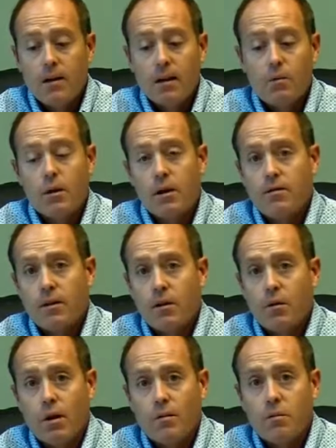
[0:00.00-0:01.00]
Now when I
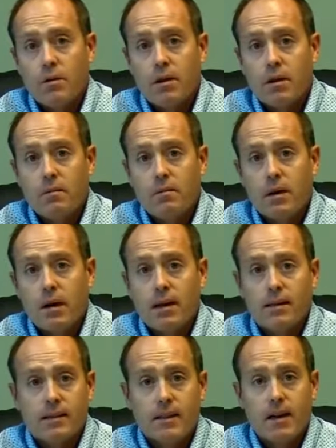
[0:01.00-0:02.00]
follow up with him,
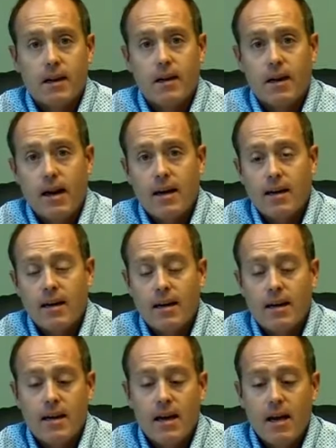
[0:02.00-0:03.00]
I say, hey
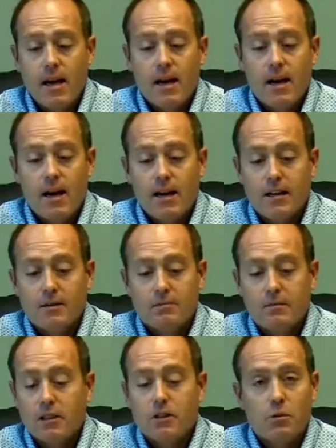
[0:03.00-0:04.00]
Ken,
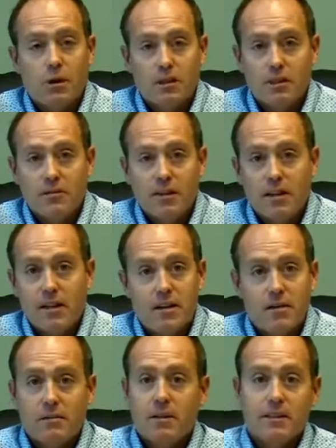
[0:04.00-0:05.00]
did you watch the
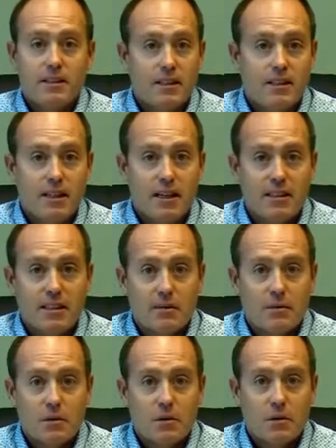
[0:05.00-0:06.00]
video? He says, yes,
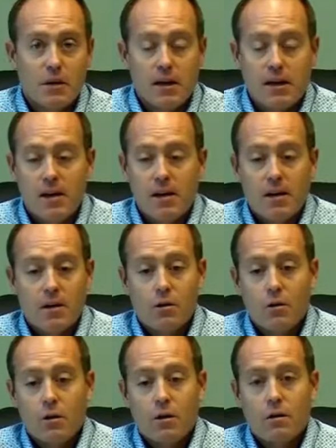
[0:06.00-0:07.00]
absolutely.
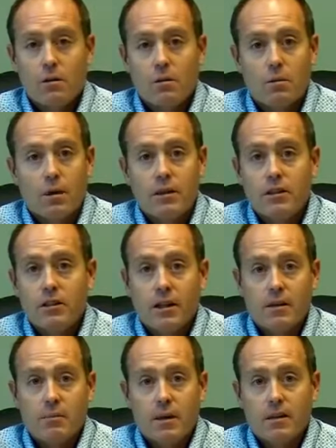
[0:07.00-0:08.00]
Cool. What did you
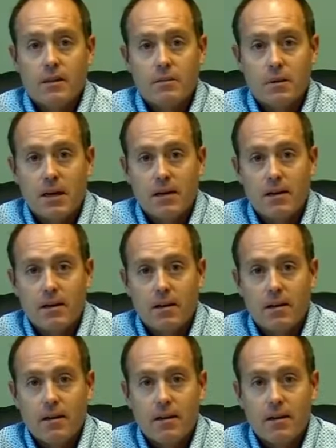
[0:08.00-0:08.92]
like best about it?